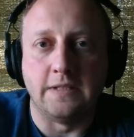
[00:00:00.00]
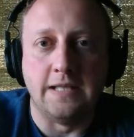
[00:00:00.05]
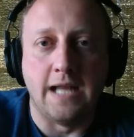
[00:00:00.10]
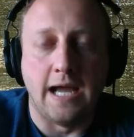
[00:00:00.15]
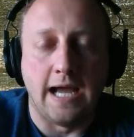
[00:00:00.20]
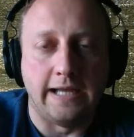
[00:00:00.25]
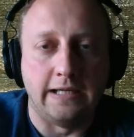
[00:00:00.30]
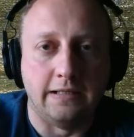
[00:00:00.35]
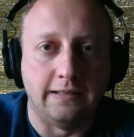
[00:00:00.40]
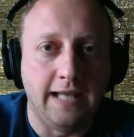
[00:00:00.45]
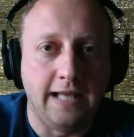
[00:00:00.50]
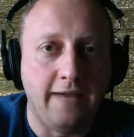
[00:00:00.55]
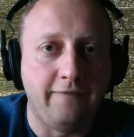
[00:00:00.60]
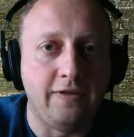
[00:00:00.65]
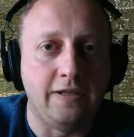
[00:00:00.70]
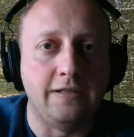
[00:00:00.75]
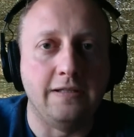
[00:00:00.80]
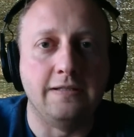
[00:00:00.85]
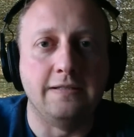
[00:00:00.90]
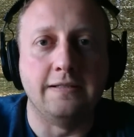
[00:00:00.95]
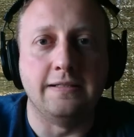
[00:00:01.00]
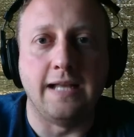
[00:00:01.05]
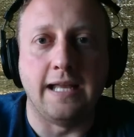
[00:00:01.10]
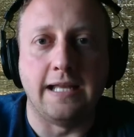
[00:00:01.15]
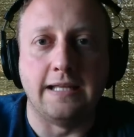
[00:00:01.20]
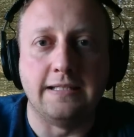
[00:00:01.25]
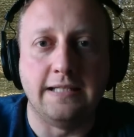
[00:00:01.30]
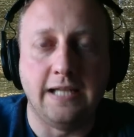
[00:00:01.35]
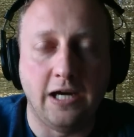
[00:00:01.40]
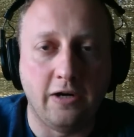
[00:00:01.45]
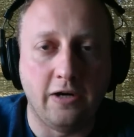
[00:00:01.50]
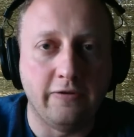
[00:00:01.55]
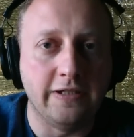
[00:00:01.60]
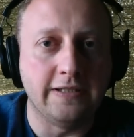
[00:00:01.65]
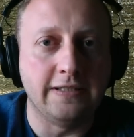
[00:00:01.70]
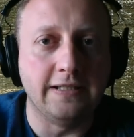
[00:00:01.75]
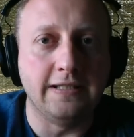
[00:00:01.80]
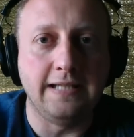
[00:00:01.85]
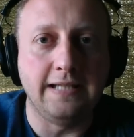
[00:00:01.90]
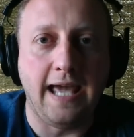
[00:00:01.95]
9/11 and
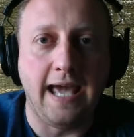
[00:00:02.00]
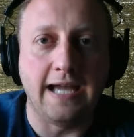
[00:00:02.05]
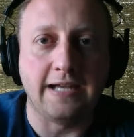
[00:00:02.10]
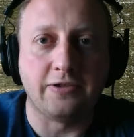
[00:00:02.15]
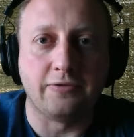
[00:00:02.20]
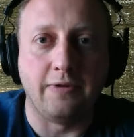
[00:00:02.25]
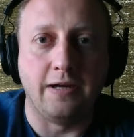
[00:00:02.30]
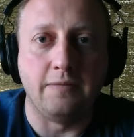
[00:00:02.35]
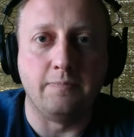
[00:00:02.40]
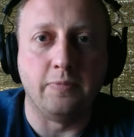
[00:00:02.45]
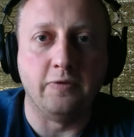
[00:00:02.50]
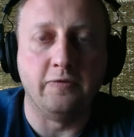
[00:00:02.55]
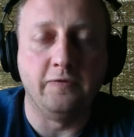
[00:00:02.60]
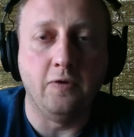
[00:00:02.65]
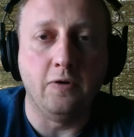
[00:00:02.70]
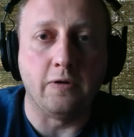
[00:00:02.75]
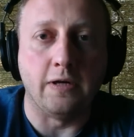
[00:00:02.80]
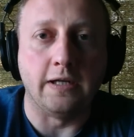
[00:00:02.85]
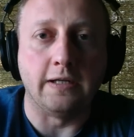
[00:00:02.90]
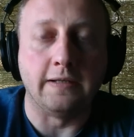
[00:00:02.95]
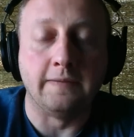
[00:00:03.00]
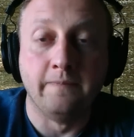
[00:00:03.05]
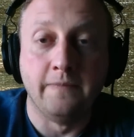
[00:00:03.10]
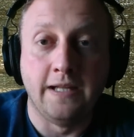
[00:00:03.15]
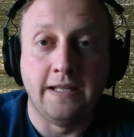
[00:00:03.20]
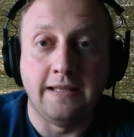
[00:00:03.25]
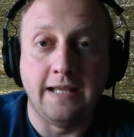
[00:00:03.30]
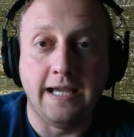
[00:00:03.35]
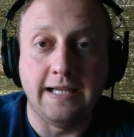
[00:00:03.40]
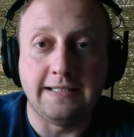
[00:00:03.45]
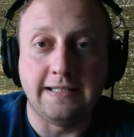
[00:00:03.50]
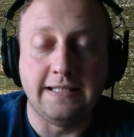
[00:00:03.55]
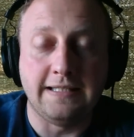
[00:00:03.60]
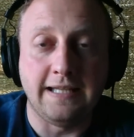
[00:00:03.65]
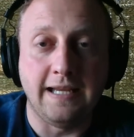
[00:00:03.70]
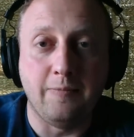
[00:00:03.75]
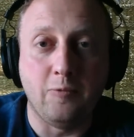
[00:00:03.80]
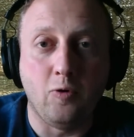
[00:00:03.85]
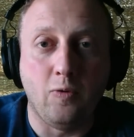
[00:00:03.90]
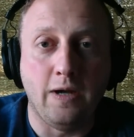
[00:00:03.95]
terrorist attacks right before it. They asked the
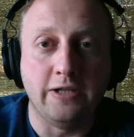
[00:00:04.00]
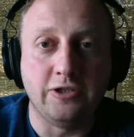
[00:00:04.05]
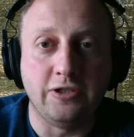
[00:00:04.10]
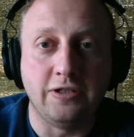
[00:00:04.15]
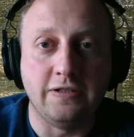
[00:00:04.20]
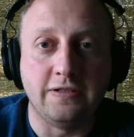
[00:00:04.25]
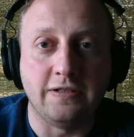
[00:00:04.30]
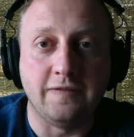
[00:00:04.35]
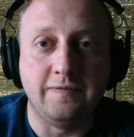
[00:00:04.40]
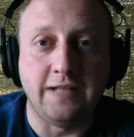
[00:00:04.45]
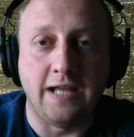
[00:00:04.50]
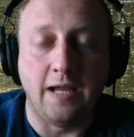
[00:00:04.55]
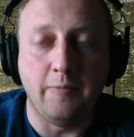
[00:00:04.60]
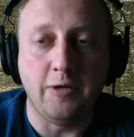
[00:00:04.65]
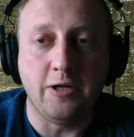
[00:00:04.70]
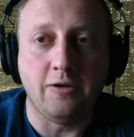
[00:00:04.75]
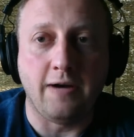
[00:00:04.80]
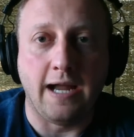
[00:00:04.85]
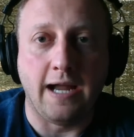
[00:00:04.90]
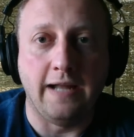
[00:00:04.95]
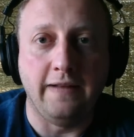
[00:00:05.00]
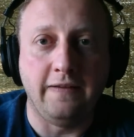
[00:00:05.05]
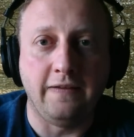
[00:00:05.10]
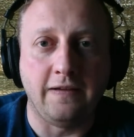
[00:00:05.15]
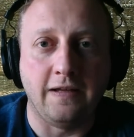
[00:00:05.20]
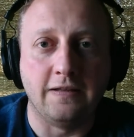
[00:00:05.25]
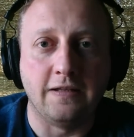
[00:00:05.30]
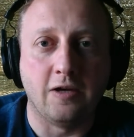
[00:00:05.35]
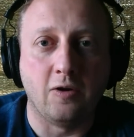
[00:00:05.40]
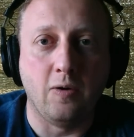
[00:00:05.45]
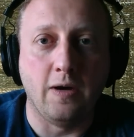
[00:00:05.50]
same questions of Democrats, and the